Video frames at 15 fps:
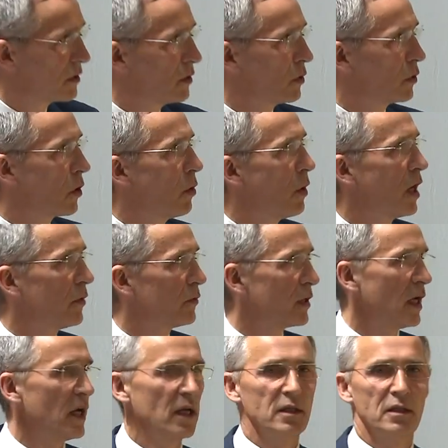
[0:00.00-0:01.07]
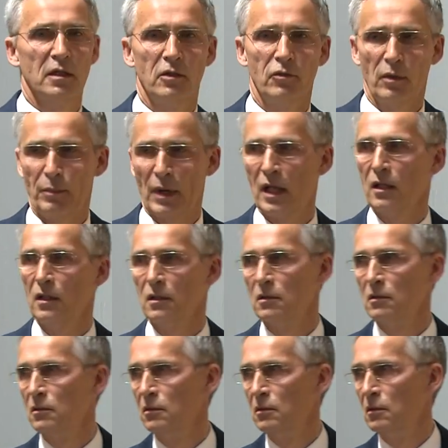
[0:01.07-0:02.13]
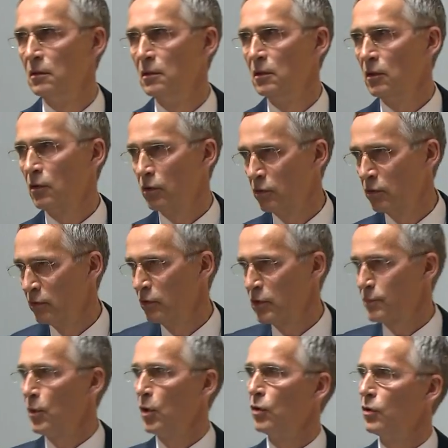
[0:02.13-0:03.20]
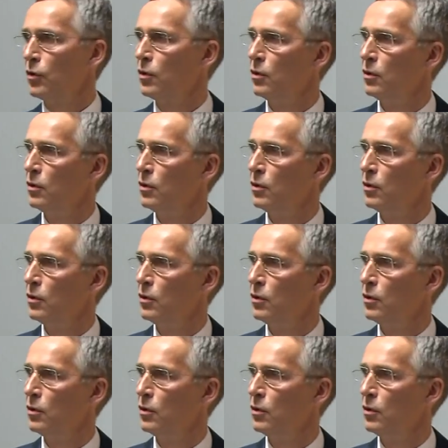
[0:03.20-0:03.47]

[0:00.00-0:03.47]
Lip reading: who go out and repel or respond.